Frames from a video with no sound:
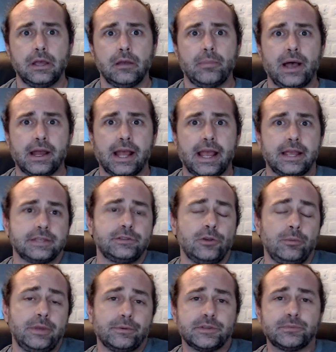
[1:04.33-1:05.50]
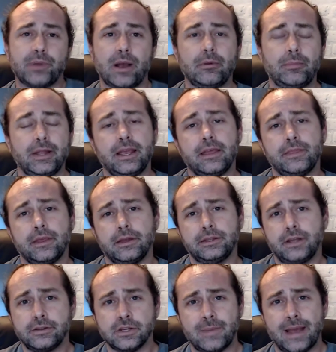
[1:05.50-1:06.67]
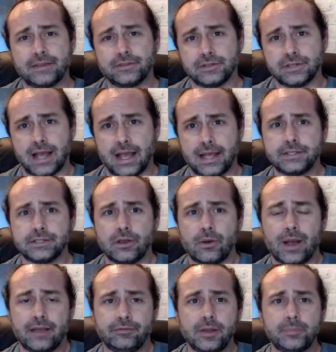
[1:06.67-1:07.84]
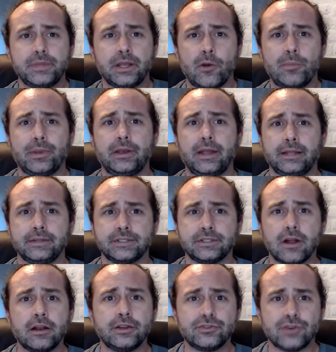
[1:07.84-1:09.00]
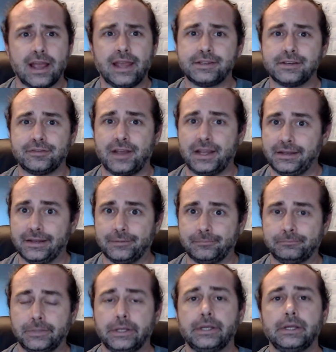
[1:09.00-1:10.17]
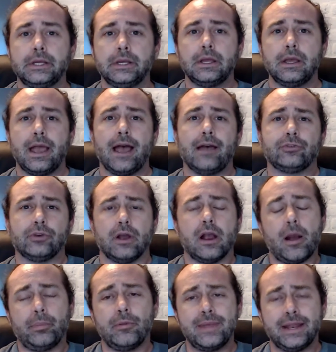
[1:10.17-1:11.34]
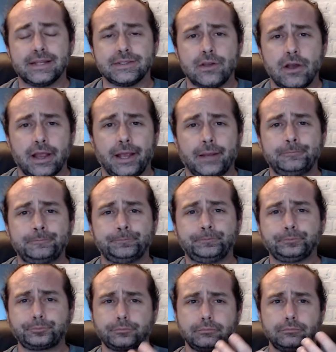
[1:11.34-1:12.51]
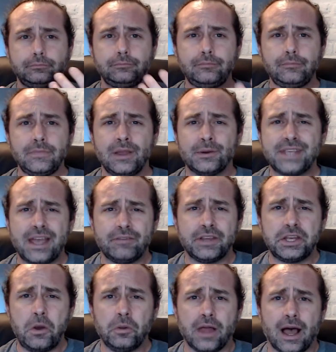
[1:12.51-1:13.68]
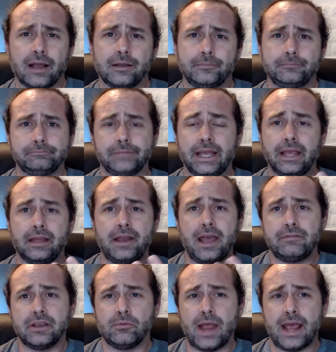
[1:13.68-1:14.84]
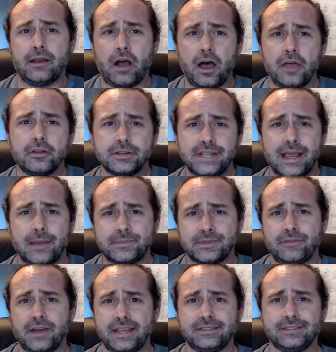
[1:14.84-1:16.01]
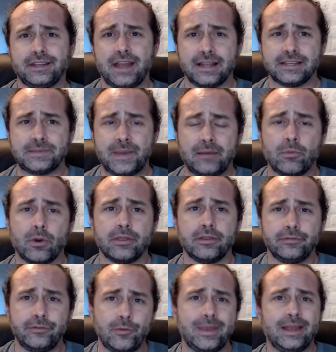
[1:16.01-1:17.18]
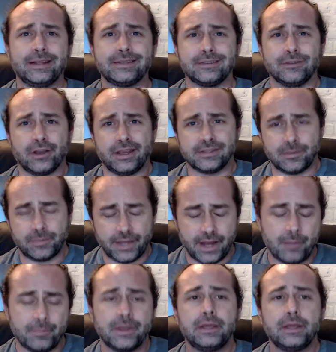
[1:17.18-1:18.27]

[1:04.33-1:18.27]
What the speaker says: but I assumed it was probably in the Dungeon Master's Guide, so I flipped it open and started trying to find it. After a couple minutes looking, I was having no luck, and having read other DM's advice to not spend more than a few minutes looking something up,